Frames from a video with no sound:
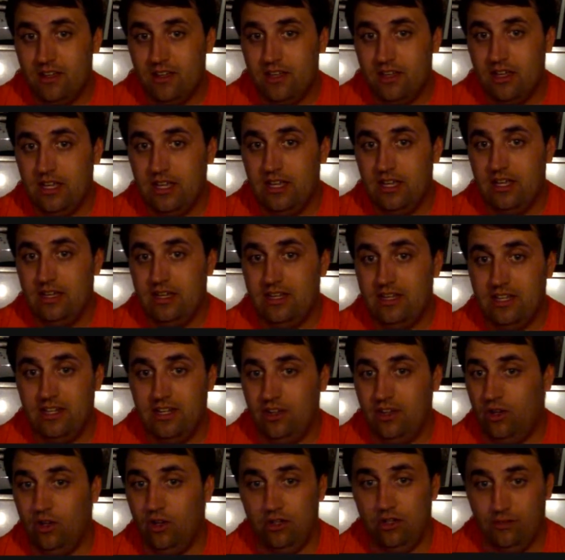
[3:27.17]
He did
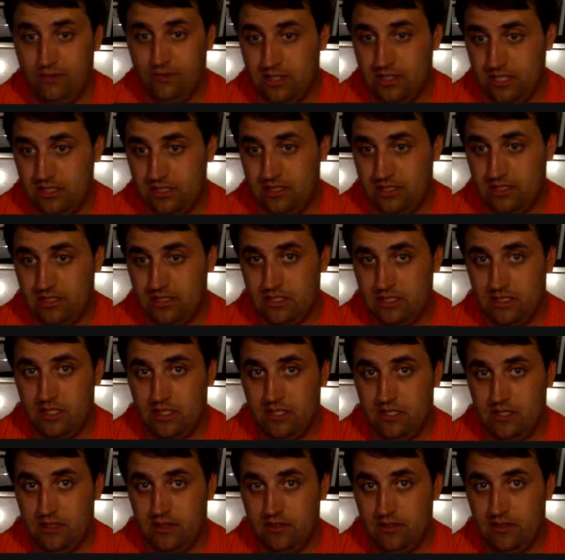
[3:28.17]
all of this
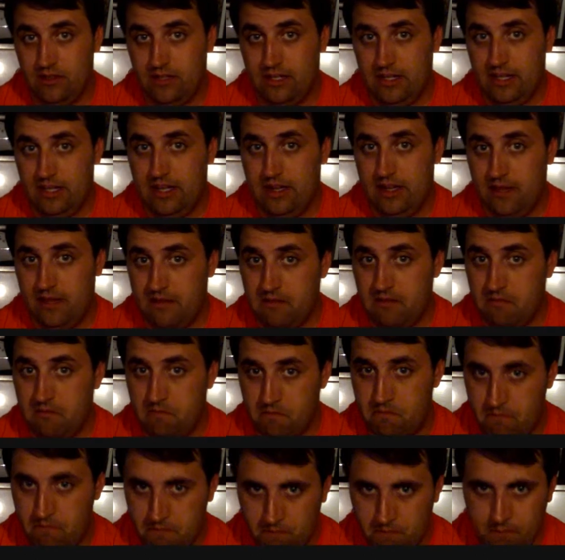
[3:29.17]
in a
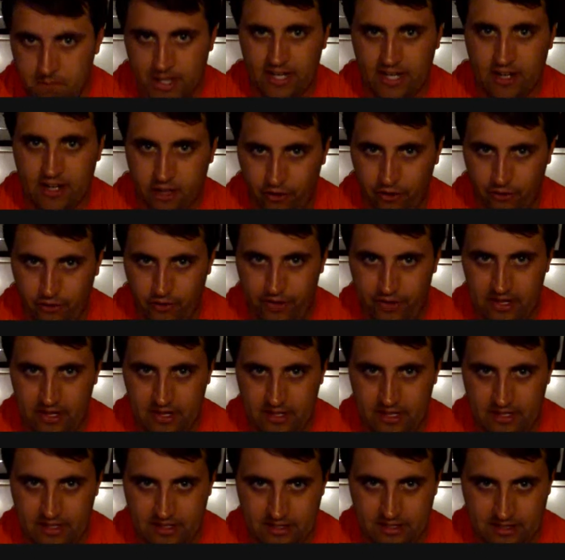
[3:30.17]
big
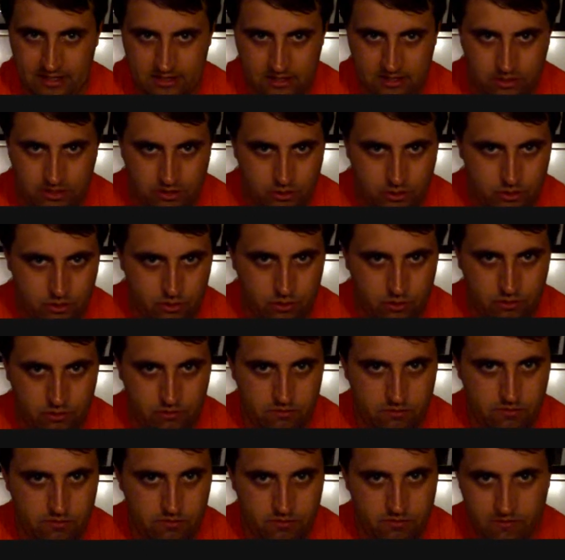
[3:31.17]
hurry just to,
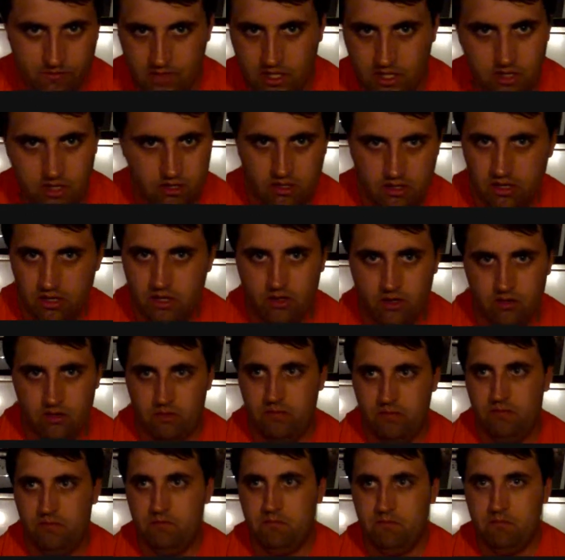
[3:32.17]
you know,
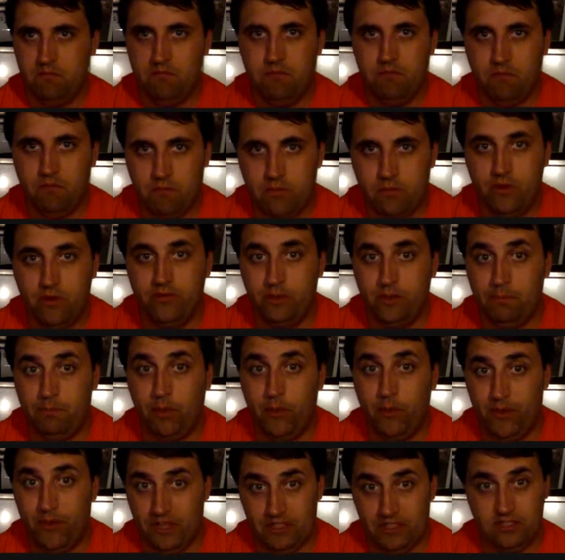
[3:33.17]
prove a
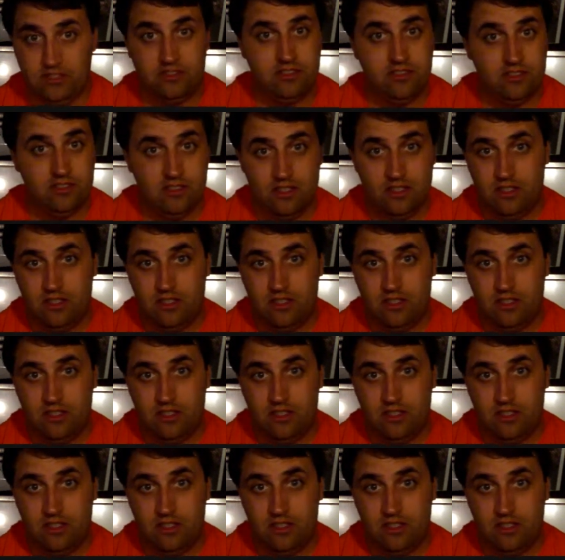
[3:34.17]
point.